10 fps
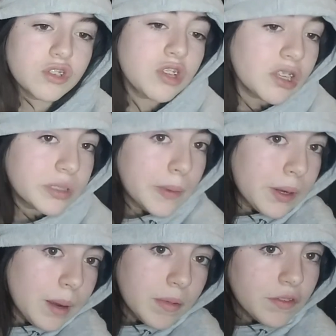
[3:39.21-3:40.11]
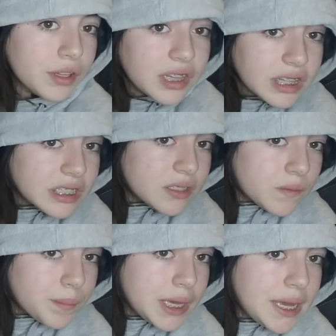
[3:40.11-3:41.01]
shout out to my grandma for getting this
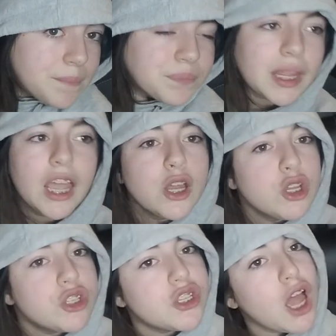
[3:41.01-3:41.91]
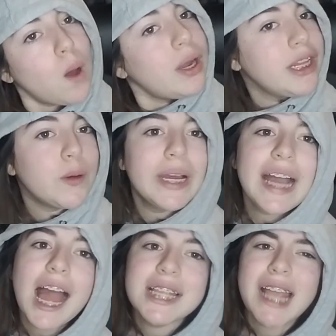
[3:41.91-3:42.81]
for me. So anyway
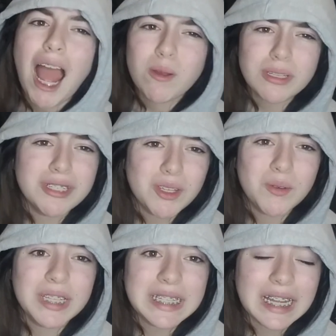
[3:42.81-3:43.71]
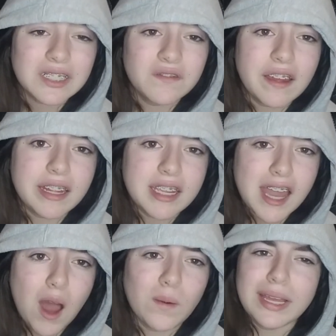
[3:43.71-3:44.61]
guys, I will see you in the next
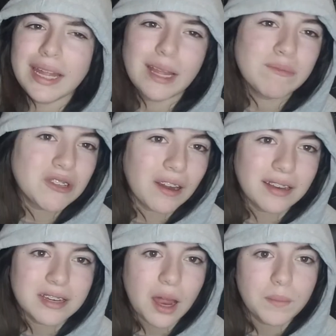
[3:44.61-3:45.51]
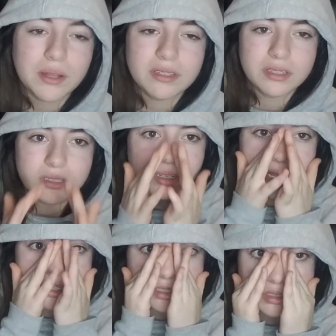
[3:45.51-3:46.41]
video. Again, I'm sorry I did not post
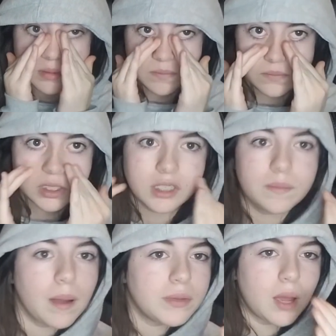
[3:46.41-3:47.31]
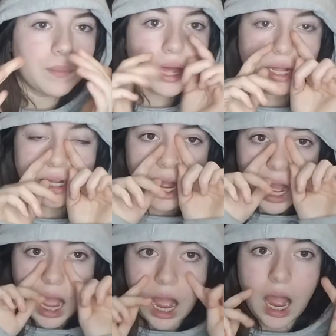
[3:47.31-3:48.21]
yesterday, just some things popped up and
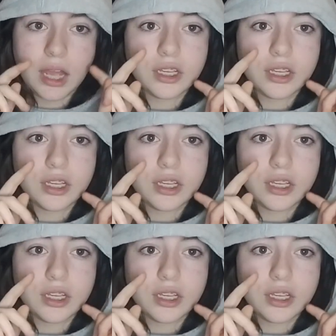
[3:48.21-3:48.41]
I